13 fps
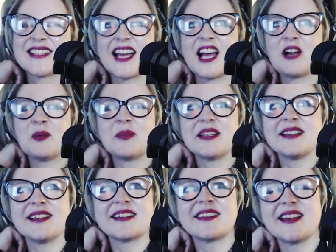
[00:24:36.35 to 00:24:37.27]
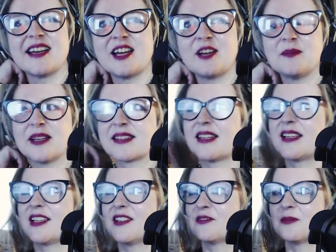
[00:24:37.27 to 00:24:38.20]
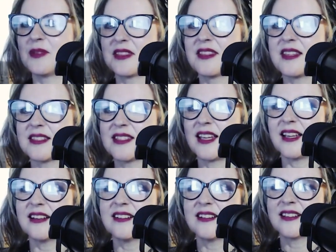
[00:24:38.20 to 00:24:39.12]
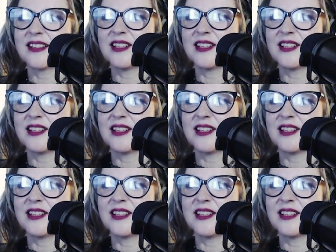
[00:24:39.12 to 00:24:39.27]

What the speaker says: See, I would be like that. I'm like that even with this here.